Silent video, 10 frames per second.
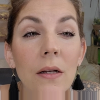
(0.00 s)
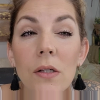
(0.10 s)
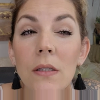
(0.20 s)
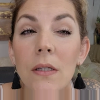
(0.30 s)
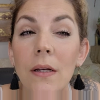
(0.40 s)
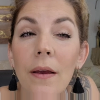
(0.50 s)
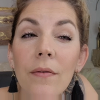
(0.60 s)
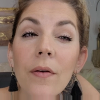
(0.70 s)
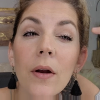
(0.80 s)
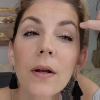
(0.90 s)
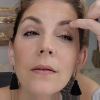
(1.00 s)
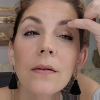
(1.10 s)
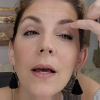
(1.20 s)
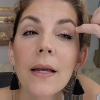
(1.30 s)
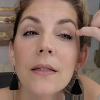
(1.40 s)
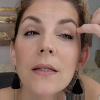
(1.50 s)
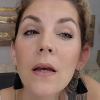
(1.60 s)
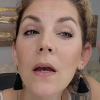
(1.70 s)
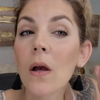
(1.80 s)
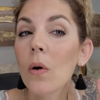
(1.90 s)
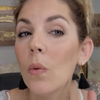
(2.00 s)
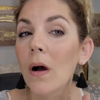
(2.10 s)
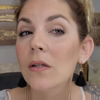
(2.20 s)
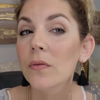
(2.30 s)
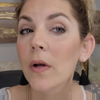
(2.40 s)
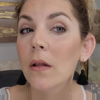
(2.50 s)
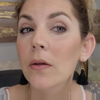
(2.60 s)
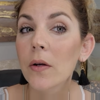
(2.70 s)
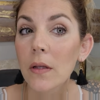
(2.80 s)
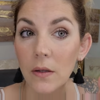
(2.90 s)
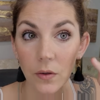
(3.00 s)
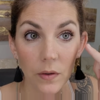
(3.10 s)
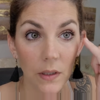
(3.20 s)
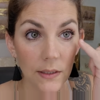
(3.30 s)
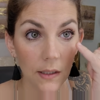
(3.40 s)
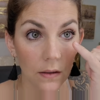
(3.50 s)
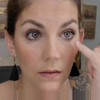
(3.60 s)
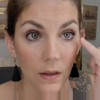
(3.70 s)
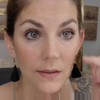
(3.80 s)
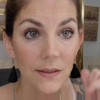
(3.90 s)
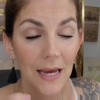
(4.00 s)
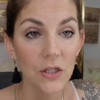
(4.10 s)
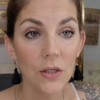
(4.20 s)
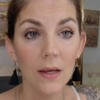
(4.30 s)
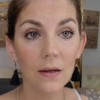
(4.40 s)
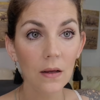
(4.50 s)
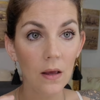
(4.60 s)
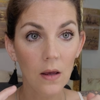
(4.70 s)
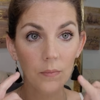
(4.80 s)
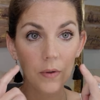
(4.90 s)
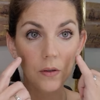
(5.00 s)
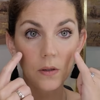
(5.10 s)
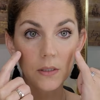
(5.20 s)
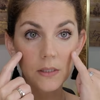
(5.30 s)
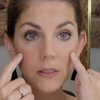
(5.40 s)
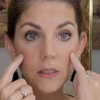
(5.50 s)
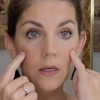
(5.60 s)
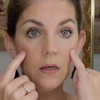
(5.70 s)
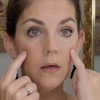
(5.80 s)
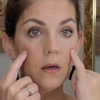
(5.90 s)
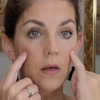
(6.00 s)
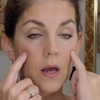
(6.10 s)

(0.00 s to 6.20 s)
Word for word: I just did a very light wash of color in the crease and along the lash line, but you can see